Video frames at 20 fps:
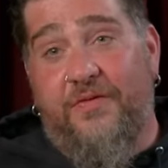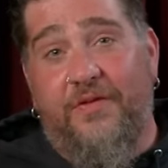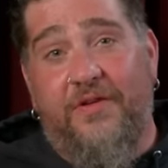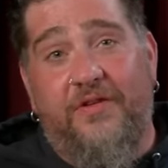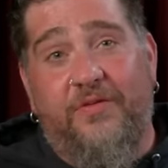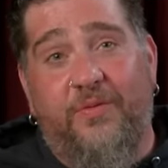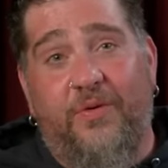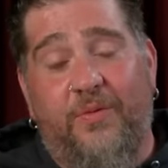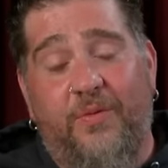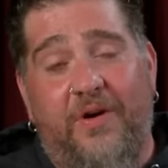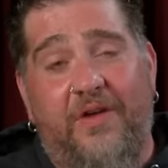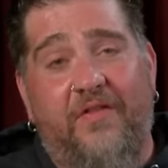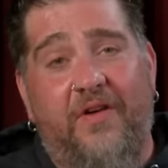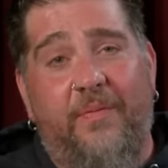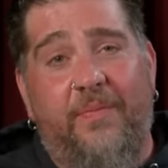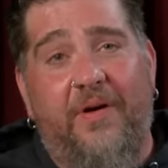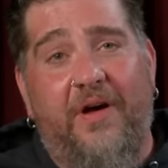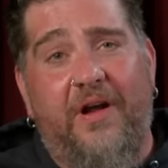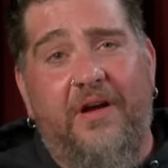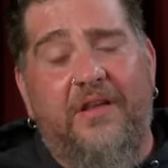for this one. One of our
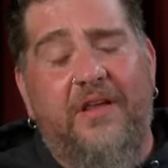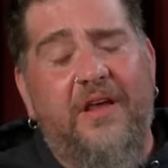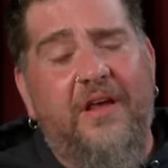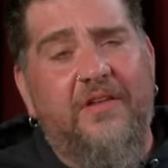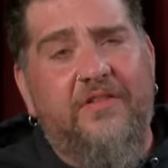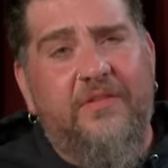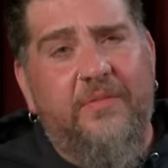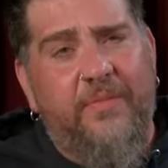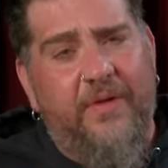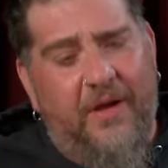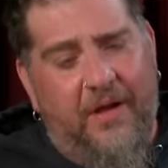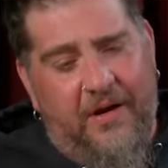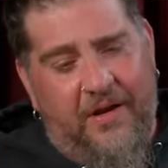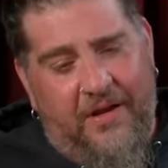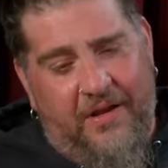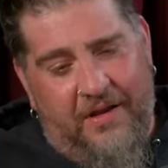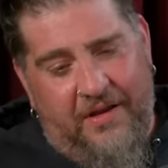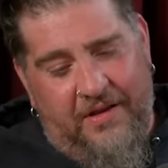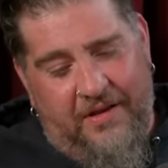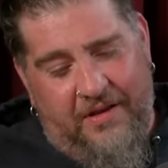podcasts about
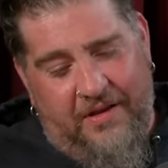uh,